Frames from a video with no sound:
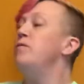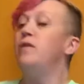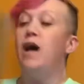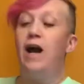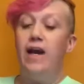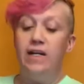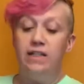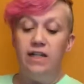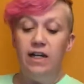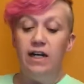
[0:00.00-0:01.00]
the
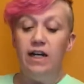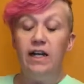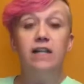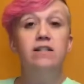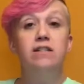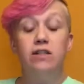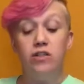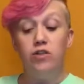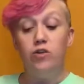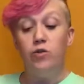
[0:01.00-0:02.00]
idea is to
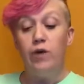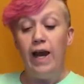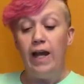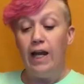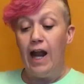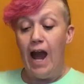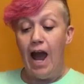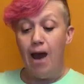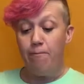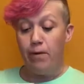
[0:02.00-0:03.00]
do a
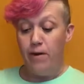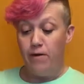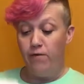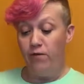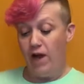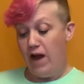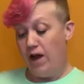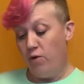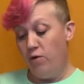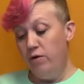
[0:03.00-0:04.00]
lab
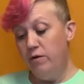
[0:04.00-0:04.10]
file,